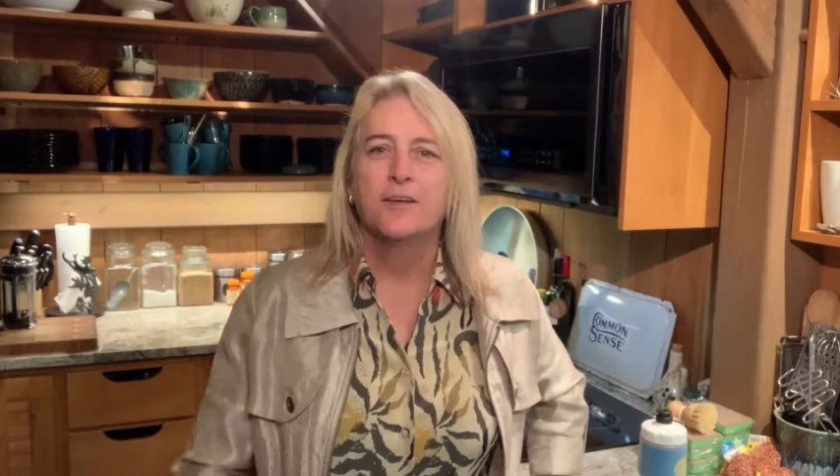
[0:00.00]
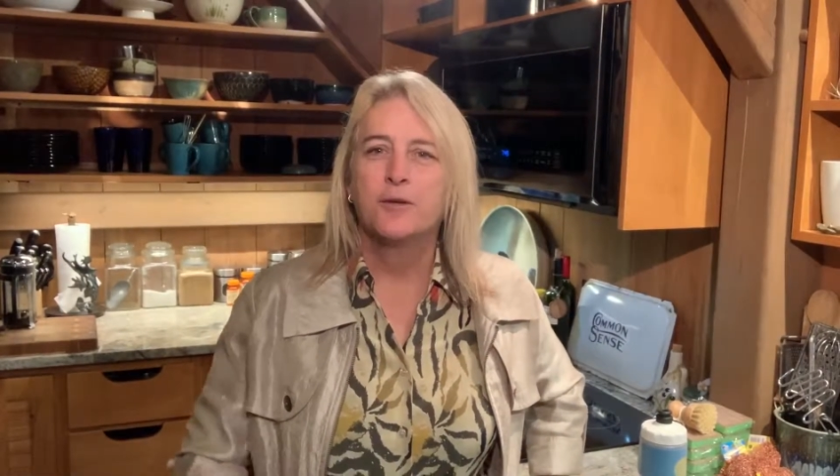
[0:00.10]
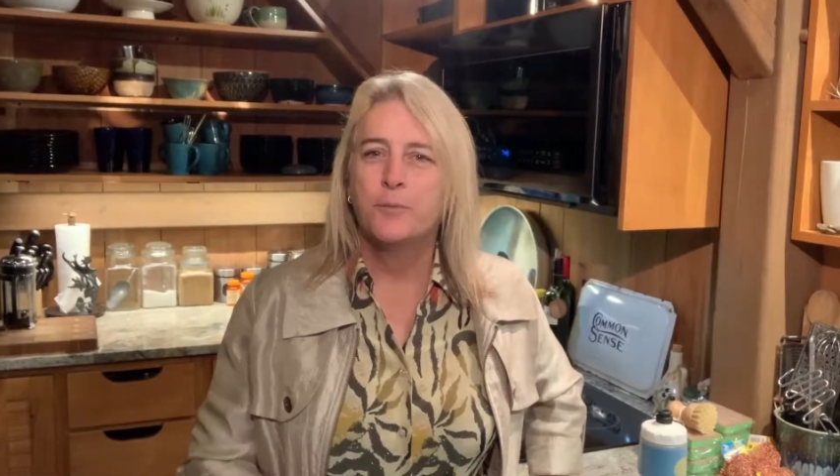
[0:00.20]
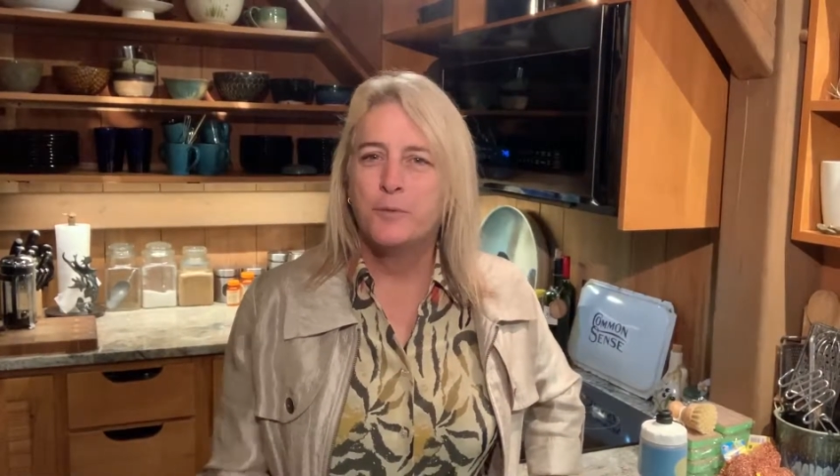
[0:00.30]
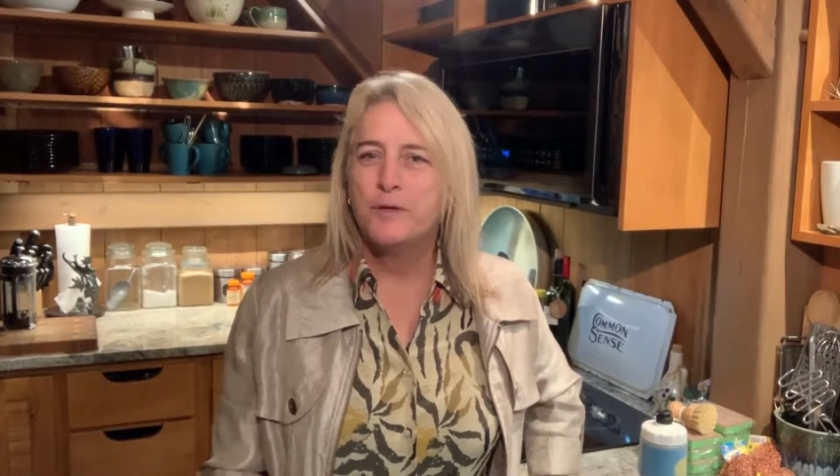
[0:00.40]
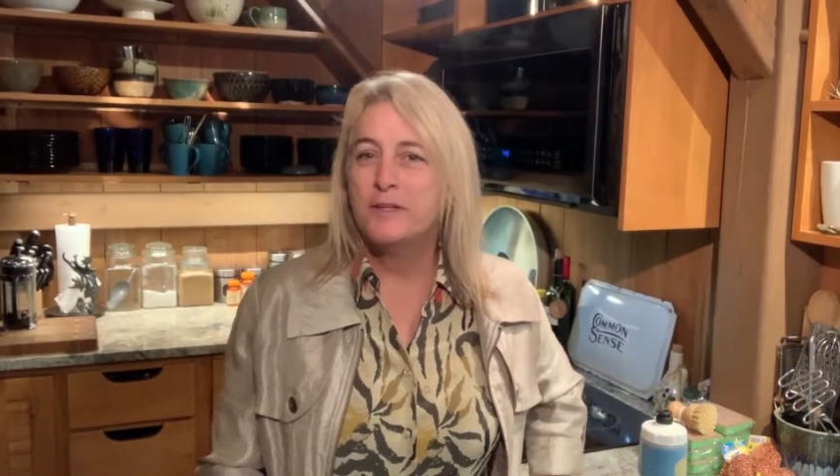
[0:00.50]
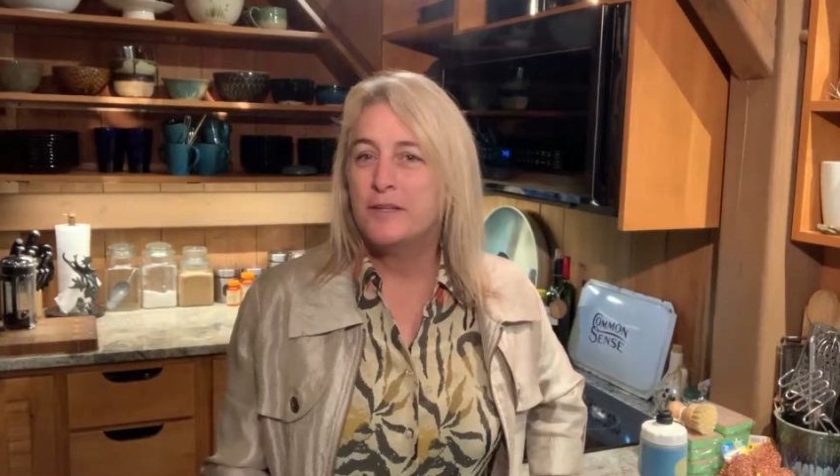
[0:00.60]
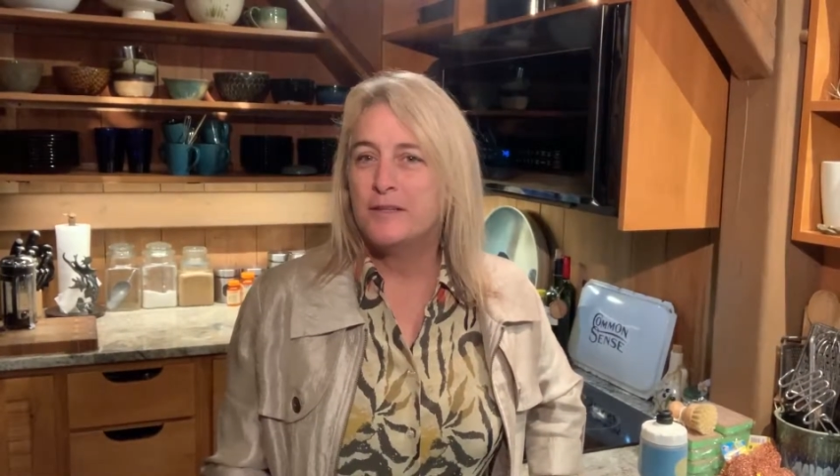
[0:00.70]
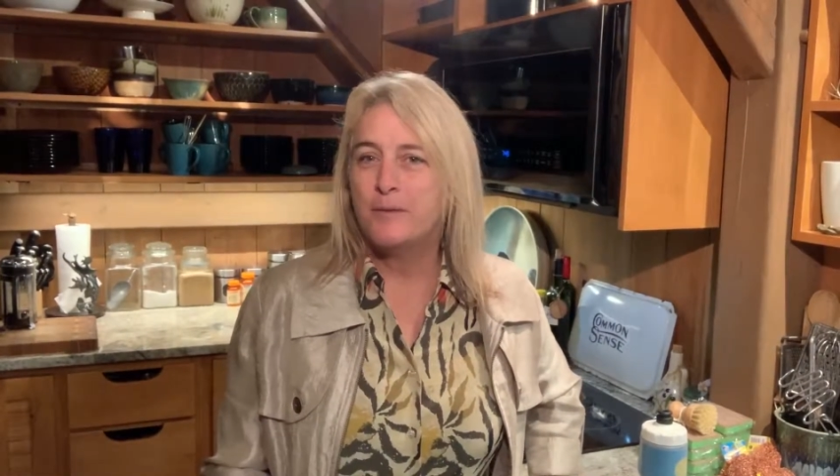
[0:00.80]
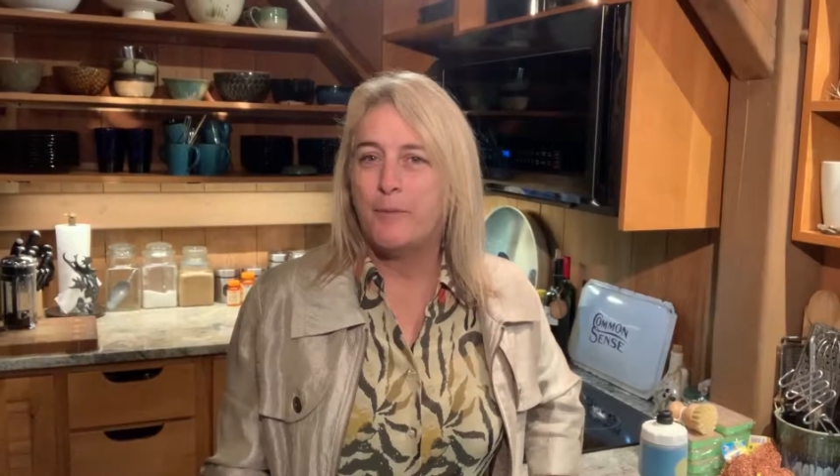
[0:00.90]

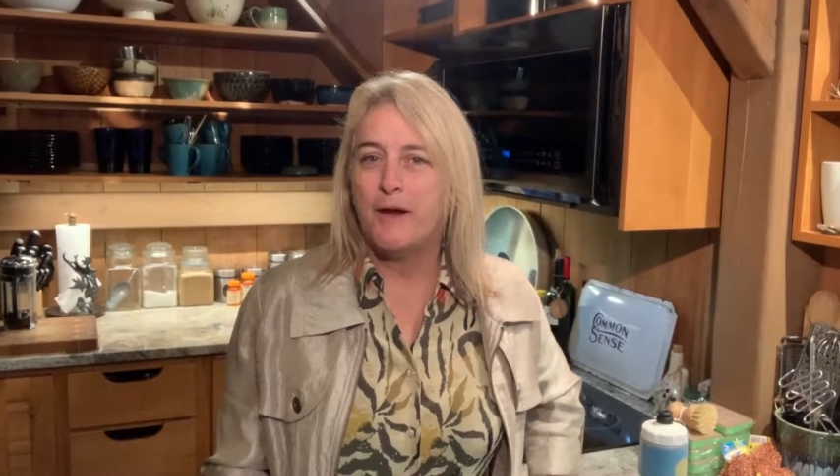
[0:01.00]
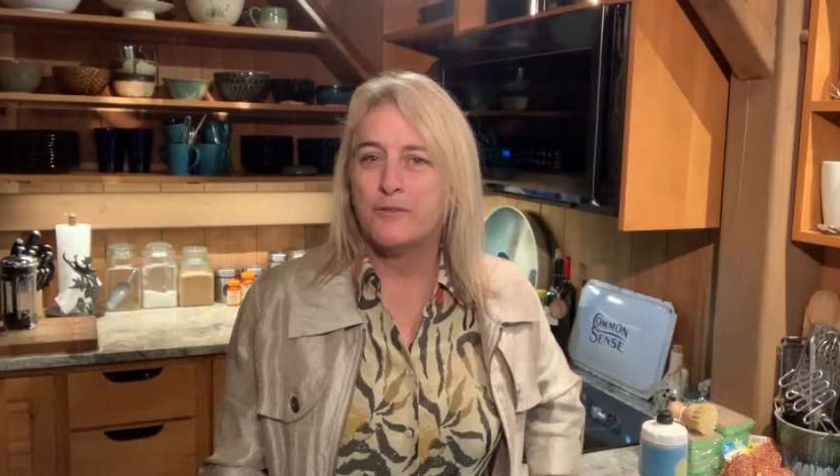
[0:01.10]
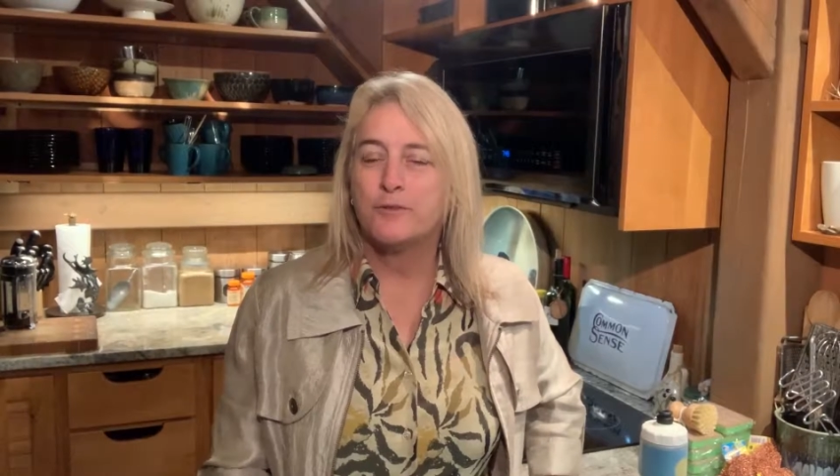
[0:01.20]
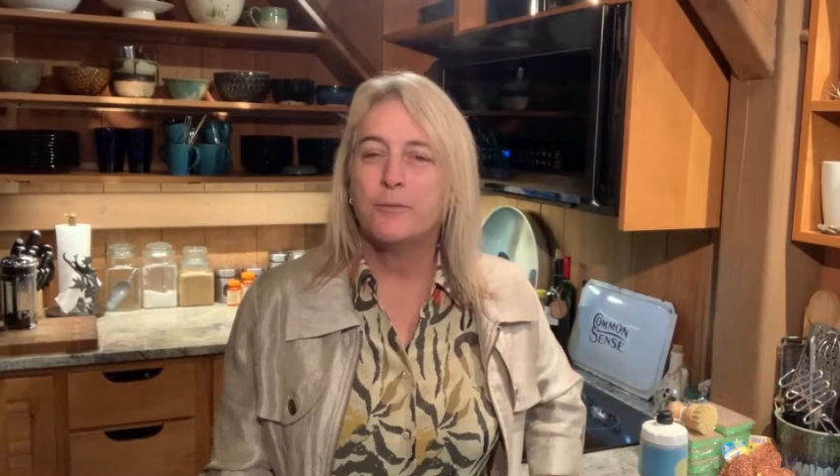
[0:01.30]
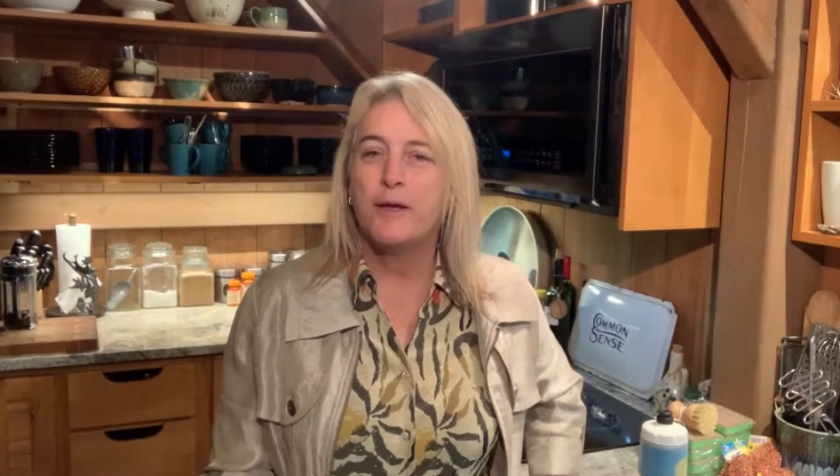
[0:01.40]
completely in the bathroom